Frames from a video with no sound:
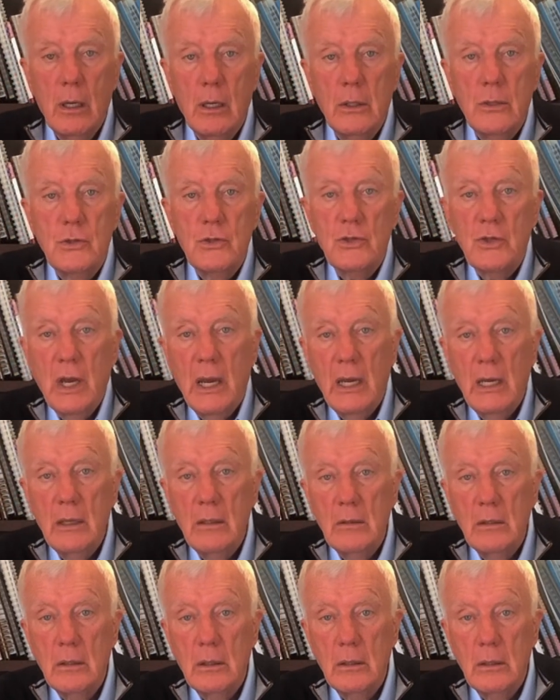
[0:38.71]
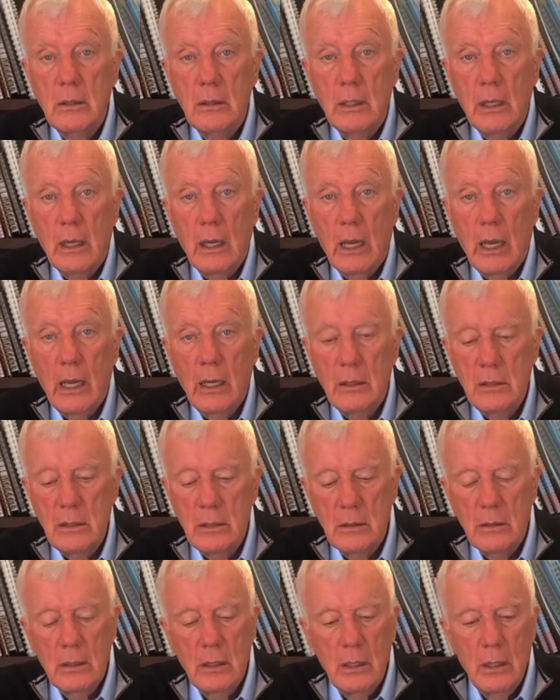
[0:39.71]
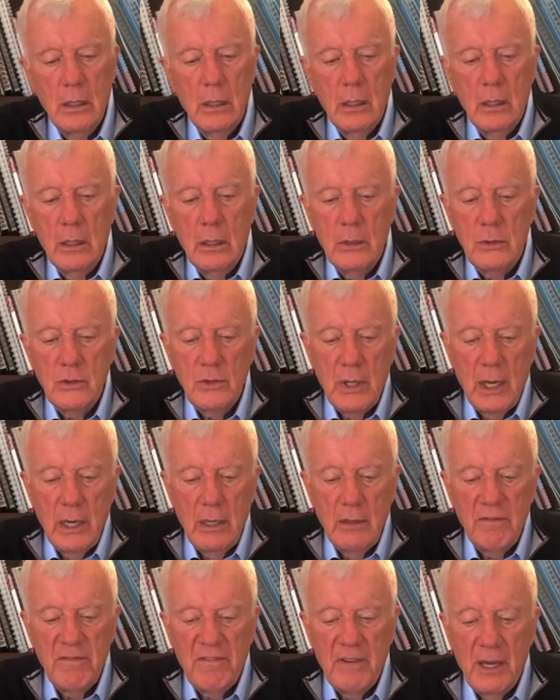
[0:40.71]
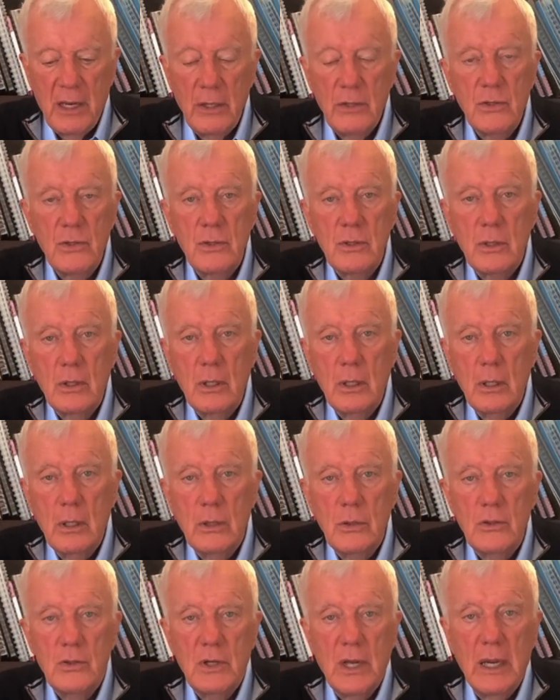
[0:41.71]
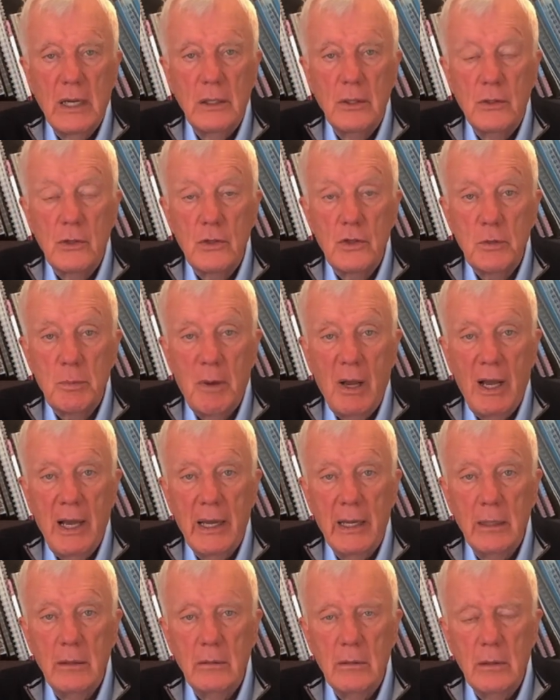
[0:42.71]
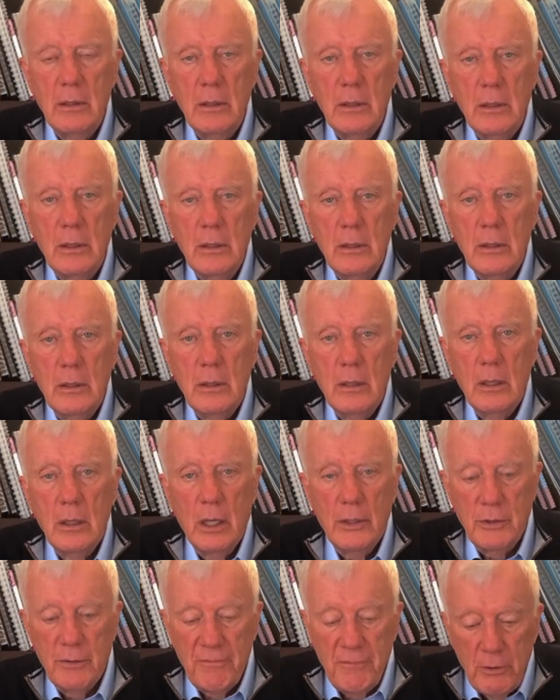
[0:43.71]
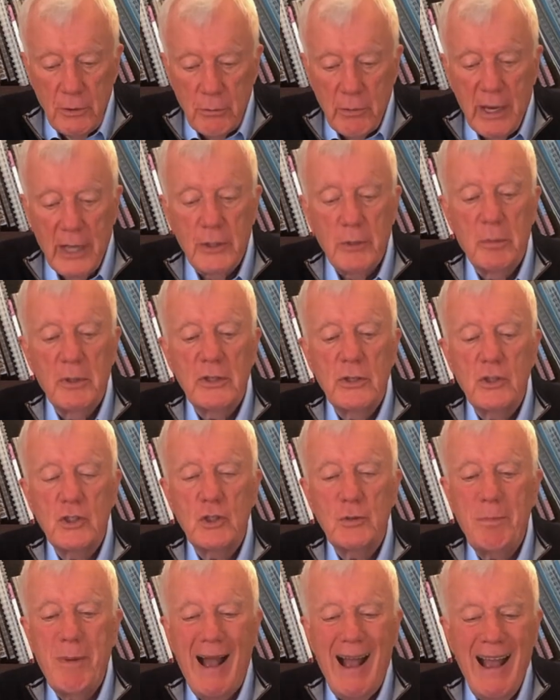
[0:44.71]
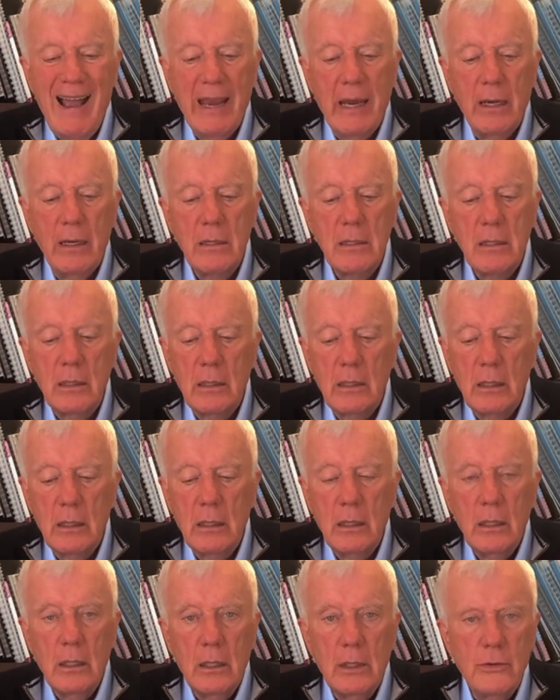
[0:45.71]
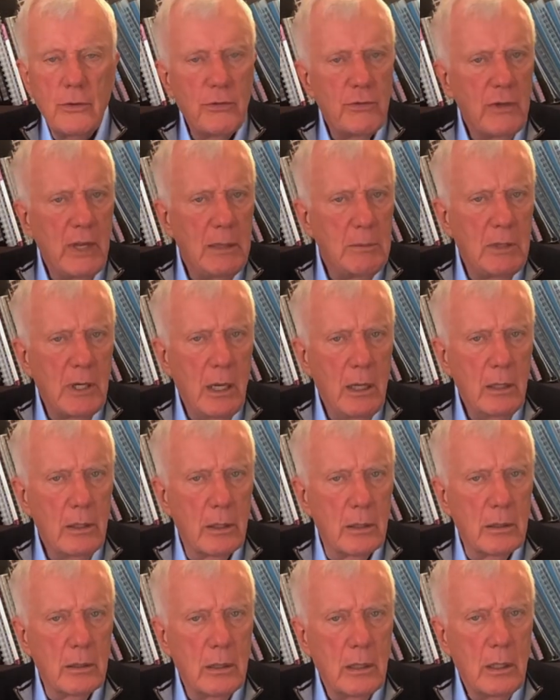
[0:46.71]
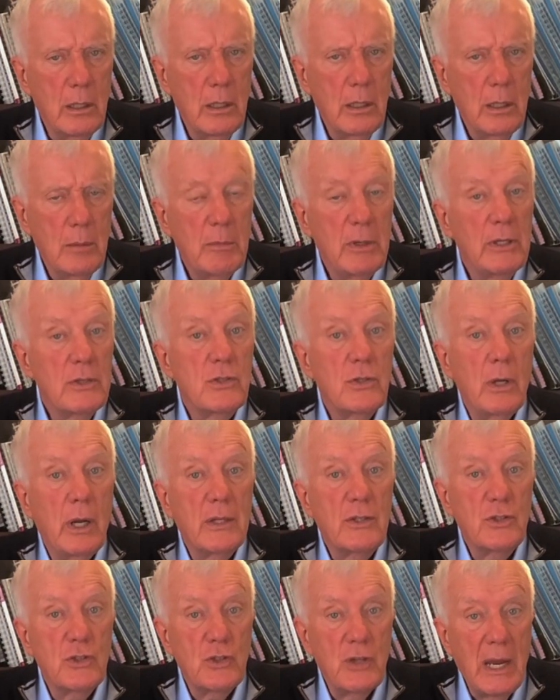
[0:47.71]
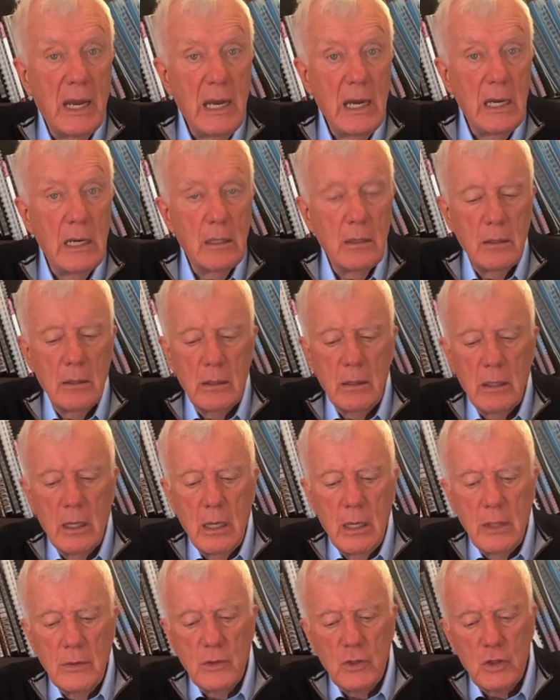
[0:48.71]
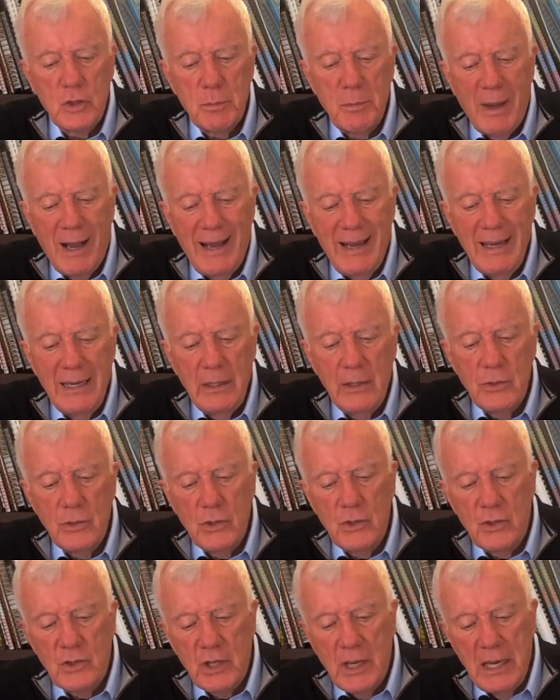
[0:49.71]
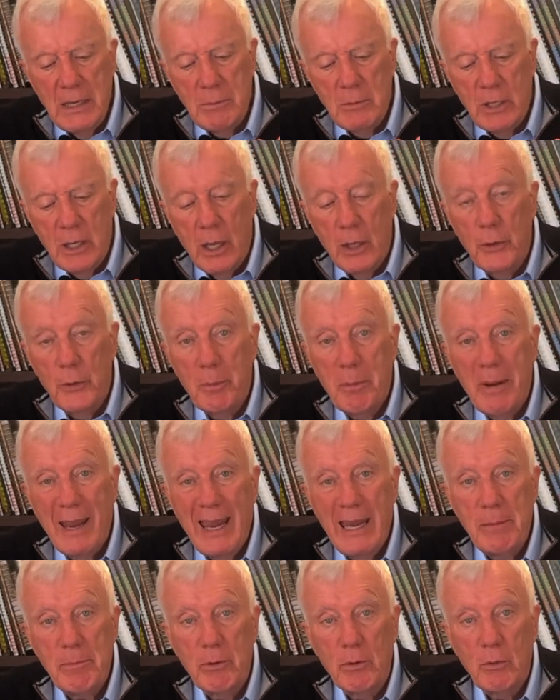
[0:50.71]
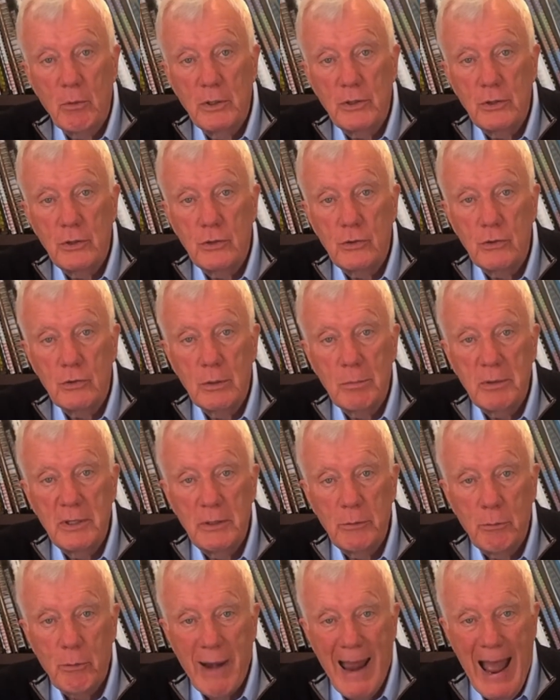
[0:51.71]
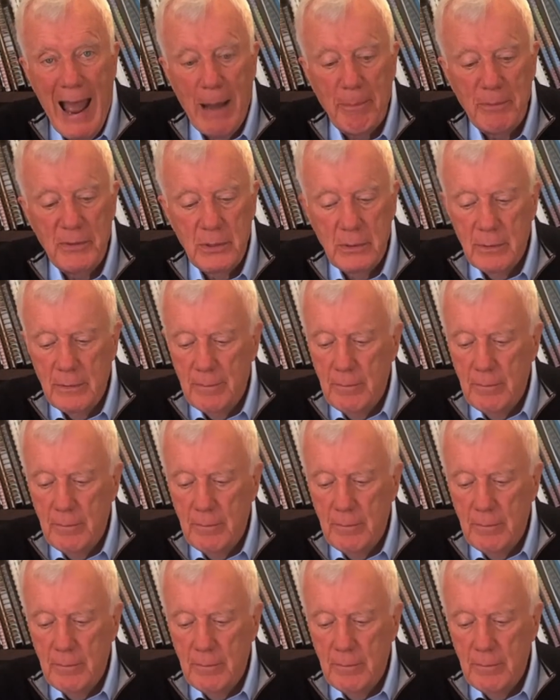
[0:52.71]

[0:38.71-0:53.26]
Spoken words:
Stained head, stained face, stained in the spine, in the foot rather, but the spine is the same color, but it's not stained. The spine is the same color paper, which is simply wrapped.